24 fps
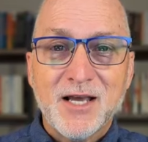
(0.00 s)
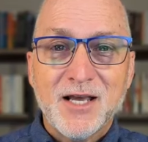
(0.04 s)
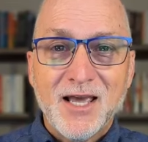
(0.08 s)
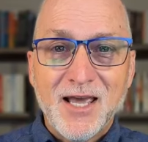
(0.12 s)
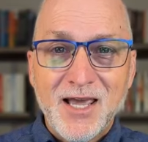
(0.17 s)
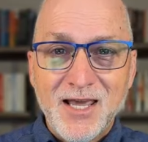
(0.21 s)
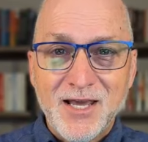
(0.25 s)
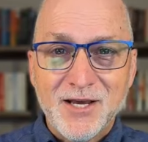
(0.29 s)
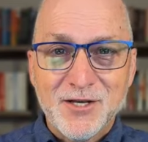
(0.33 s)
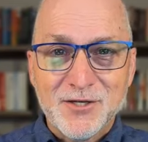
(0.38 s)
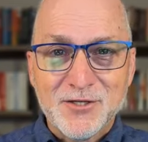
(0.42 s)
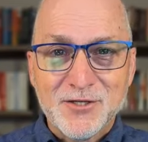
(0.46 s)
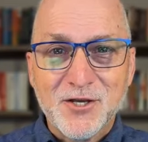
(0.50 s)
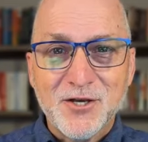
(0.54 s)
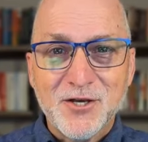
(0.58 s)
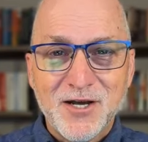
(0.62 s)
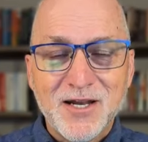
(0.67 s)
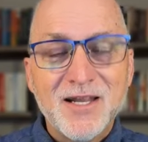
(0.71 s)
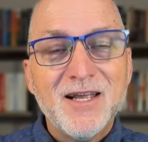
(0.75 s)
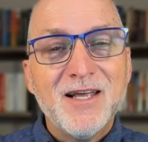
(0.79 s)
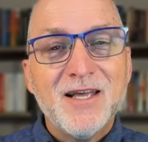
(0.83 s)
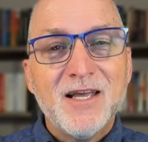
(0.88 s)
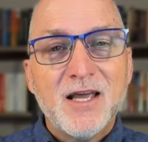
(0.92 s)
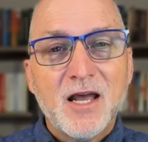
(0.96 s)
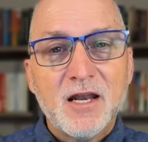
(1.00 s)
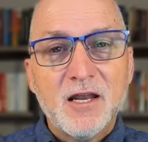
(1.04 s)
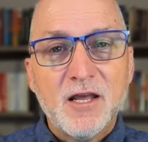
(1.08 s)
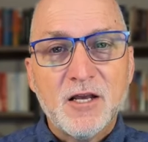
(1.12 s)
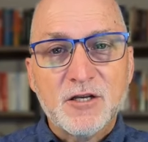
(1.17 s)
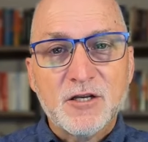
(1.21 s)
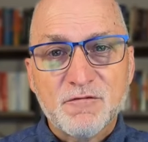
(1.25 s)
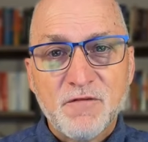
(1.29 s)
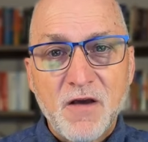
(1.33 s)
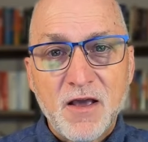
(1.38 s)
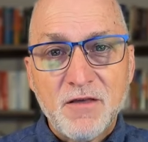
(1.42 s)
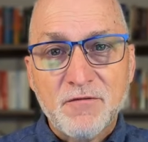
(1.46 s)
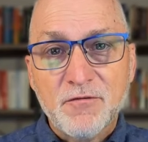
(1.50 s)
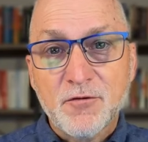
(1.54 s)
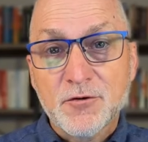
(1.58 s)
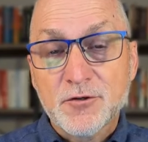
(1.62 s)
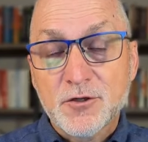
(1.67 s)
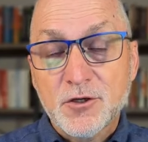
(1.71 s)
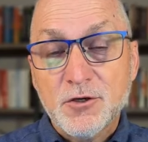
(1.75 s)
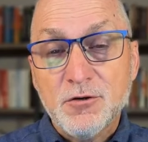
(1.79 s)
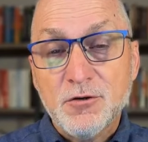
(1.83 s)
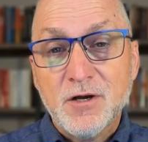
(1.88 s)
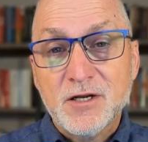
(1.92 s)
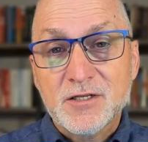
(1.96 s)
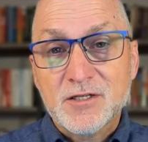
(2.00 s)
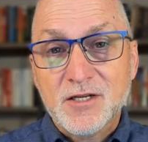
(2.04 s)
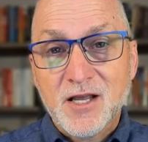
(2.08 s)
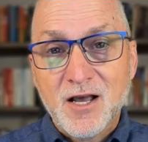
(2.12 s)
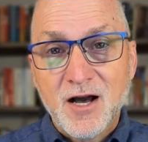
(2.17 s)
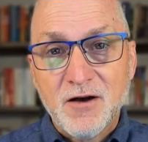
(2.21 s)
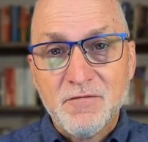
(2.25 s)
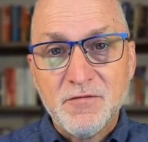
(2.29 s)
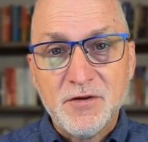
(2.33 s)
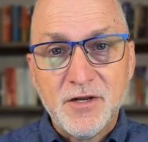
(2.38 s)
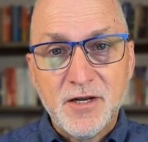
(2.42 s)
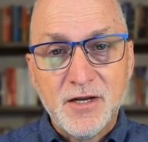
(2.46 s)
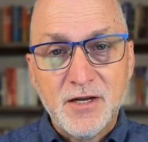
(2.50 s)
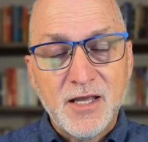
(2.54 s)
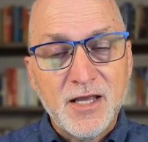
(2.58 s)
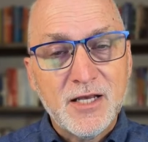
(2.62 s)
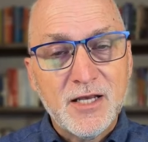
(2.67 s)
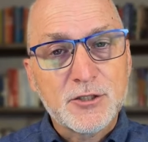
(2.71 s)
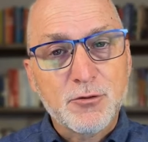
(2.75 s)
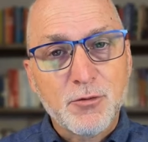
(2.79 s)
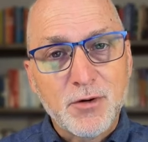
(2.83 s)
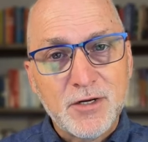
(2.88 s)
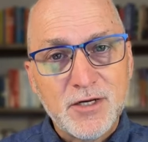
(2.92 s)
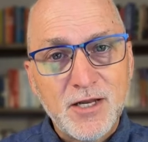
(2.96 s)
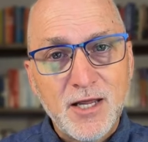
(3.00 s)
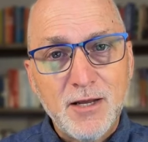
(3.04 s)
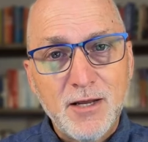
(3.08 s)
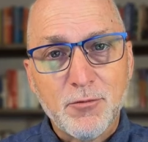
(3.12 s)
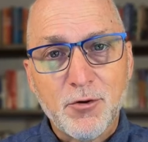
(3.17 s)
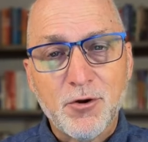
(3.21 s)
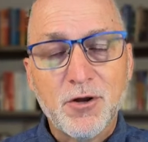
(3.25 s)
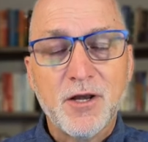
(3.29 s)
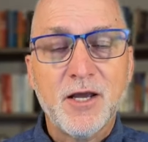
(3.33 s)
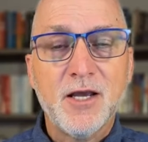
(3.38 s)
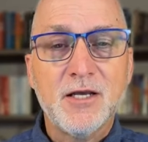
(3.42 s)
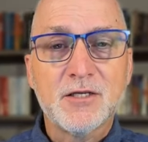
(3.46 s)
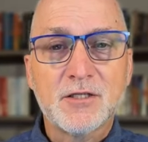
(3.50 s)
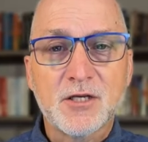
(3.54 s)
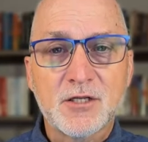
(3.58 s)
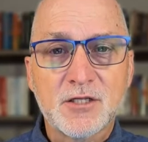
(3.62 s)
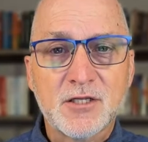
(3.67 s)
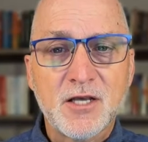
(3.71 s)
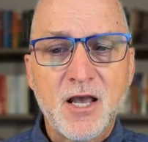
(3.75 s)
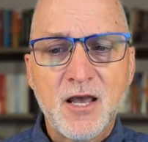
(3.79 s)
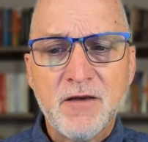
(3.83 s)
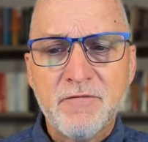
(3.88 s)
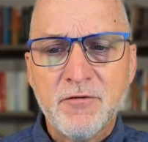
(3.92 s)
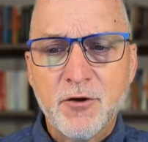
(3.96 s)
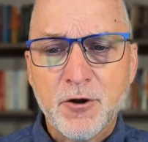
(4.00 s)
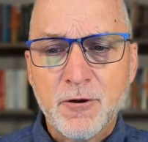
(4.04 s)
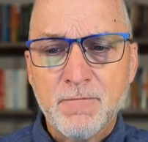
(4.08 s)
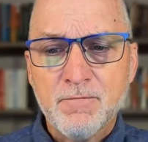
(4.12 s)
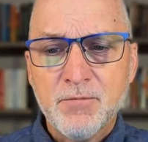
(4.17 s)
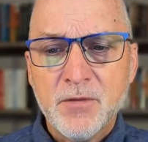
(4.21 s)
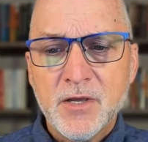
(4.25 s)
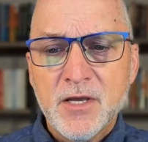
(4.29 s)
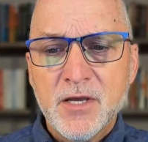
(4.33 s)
he is good, and he is faithful to his covenant. He's a redeemer. He's a Savior.